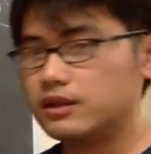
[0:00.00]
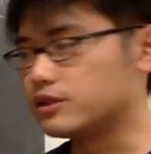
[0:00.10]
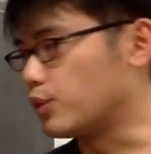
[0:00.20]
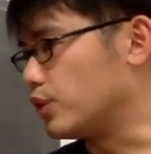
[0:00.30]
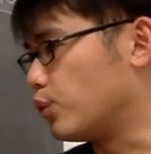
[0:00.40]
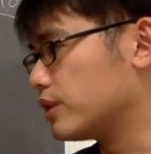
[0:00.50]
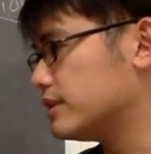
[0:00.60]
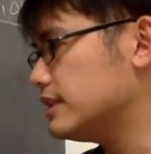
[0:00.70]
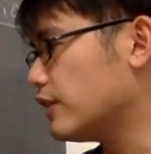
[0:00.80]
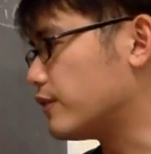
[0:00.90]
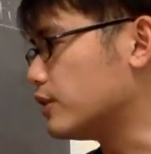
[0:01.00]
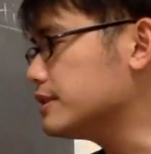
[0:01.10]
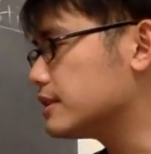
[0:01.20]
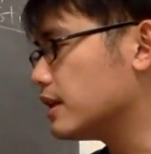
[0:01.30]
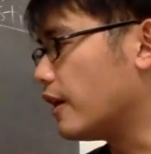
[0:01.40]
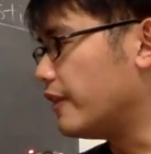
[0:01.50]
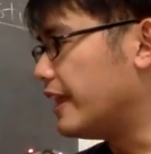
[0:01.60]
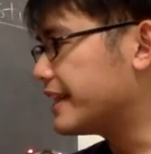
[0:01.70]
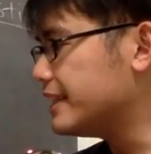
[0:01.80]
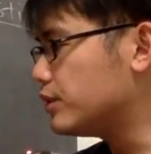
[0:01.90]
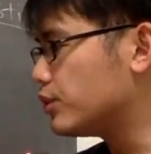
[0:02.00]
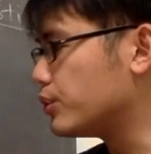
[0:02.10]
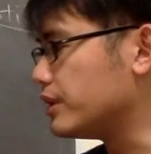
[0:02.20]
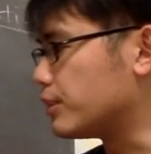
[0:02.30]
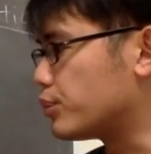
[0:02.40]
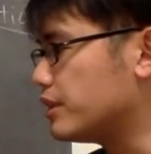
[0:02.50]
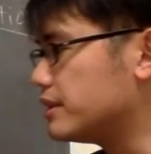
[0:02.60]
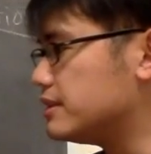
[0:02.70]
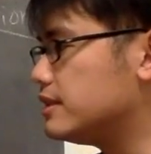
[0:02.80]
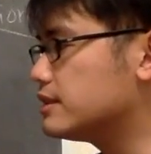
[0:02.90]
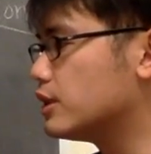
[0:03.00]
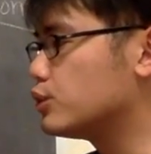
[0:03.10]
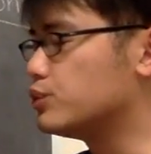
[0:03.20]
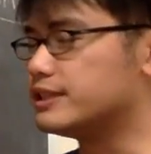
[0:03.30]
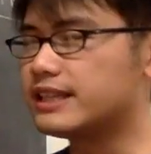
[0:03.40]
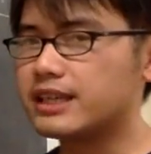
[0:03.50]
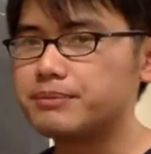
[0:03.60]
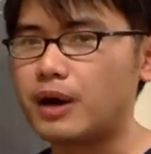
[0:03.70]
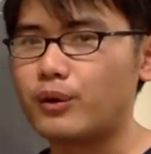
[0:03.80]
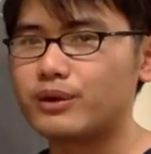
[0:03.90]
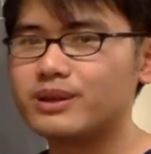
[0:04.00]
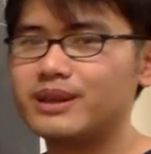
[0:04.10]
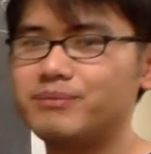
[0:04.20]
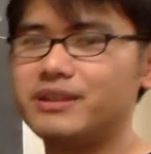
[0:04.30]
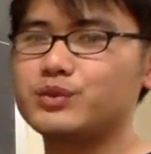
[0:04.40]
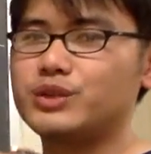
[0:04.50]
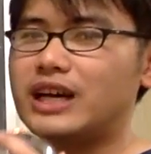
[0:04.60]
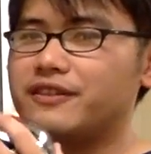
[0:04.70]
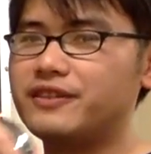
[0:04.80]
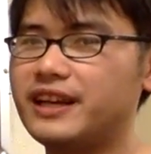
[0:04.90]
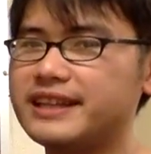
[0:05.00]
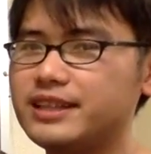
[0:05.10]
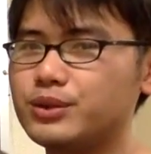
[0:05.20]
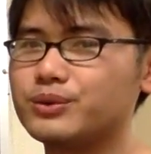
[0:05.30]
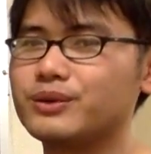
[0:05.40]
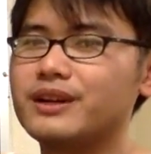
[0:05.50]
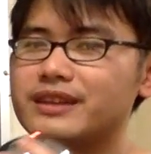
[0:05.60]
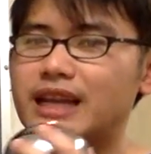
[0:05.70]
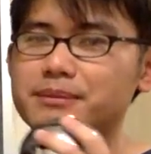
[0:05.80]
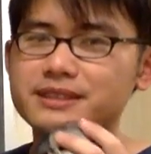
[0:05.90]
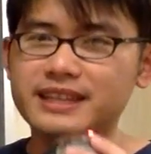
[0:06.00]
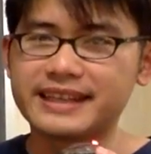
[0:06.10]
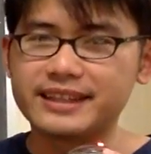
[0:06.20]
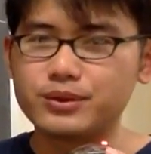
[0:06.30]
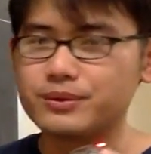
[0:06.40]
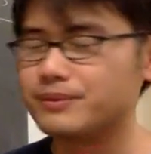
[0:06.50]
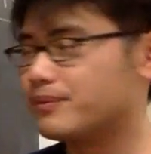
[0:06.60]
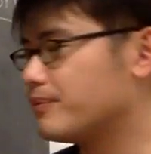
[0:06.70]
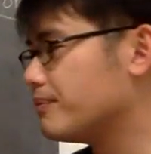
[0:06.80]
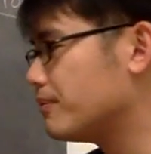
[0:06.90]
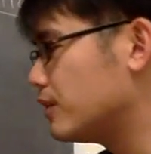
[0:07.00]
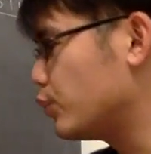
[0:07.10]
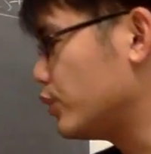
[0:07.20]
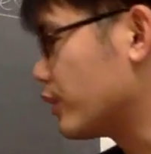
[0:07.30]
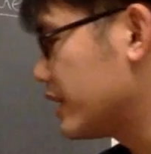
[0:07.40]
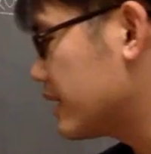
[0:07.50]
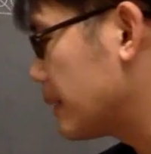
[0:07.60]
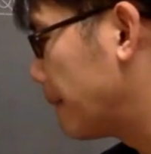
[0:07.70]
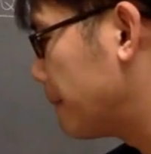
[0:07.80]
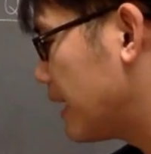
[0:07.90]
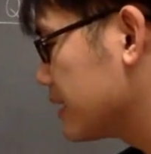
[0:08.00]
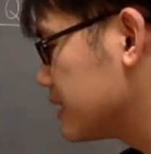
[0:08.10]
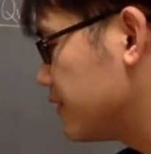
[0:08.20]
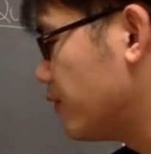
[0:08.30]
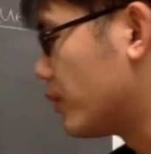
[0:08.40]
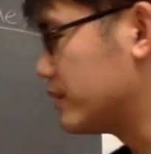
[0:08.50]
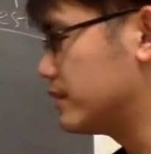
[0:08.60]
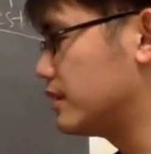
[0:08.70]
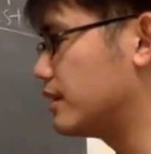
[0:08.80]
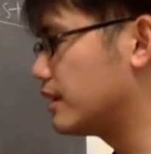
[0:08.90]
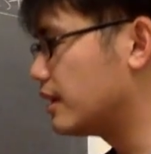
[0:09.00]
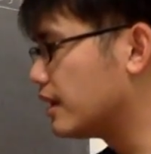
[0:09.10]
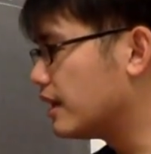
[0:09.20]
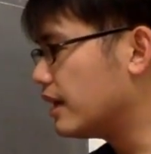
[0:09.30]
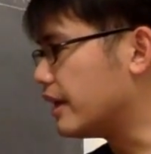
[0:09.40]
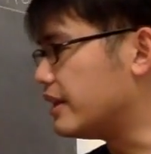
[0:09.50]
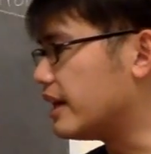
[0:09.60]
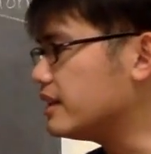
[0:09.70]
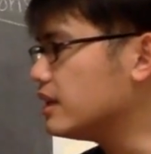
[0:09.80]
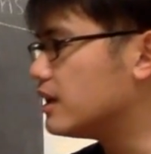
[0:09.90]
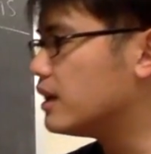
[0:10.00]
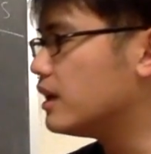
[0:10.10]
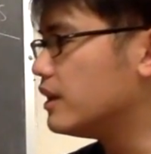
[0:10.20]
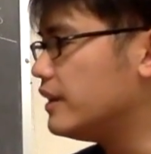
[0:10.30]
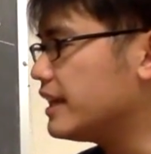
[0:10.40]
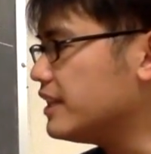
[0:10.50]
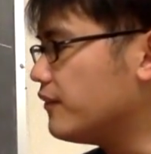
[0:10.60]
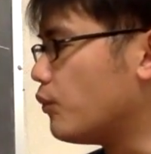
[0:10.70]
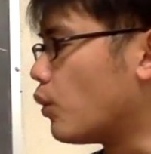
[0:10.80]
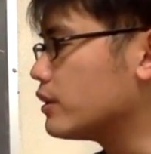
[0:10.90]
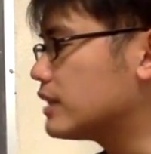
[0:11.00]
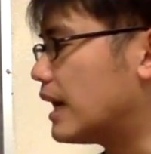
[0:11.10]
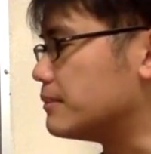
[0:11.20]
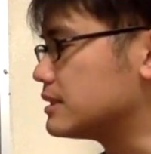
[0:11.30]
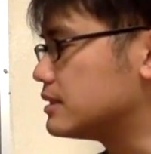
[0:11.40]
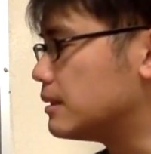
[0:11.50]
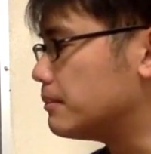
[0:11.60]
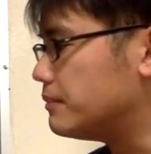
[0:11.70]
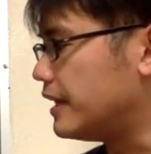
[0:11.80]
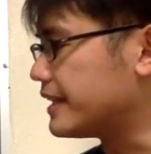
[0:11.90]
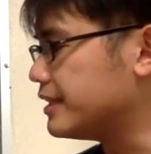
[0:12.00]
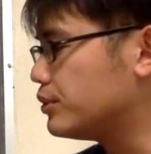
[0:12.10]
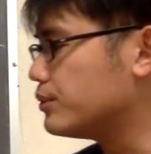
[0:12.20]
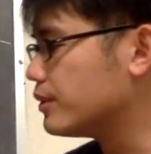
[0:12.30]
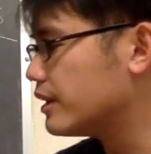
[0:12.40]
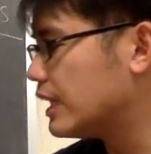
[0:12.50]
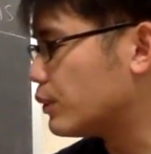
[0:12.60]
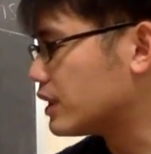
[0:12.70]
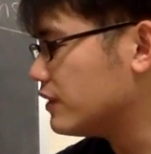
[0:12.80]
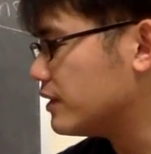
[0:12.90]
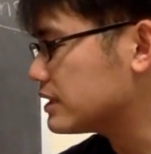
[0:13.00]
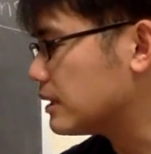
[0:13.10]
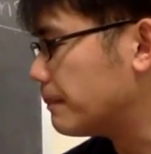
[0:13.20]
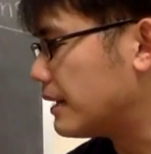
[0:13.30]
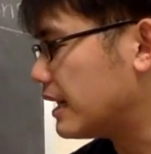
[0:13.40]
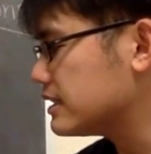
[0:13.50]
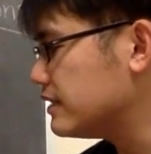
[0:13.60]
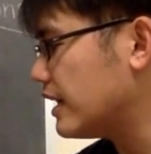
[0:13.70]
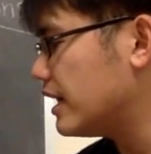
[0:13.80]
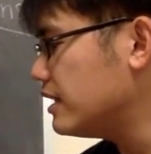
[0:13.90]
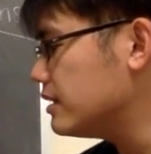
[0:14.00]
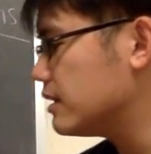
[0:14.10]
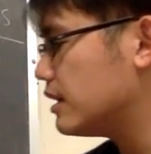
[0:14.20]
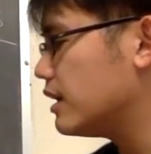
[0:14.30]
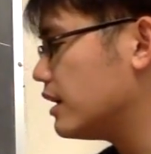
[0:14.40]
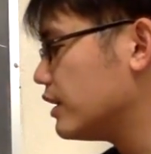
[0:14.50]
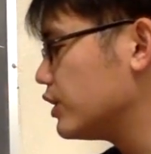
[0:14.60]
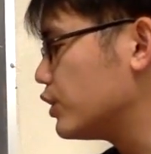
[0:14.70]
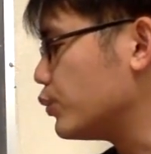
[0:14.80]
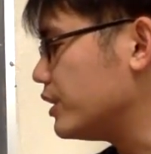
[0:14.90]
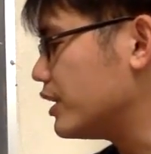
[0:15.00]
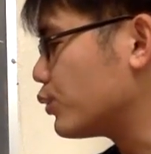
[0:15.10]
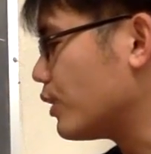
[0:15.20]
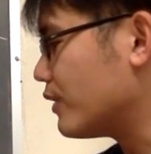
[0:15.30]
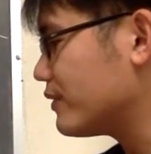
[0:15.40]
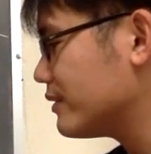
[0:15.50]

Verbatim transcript: So we work this out first. Negative 2 in the parentheses to the second power means we have negative 2 times negative 2. We will get positive 4. And then negative 4 times negative 2. That will give us positive 8. Do we get 12?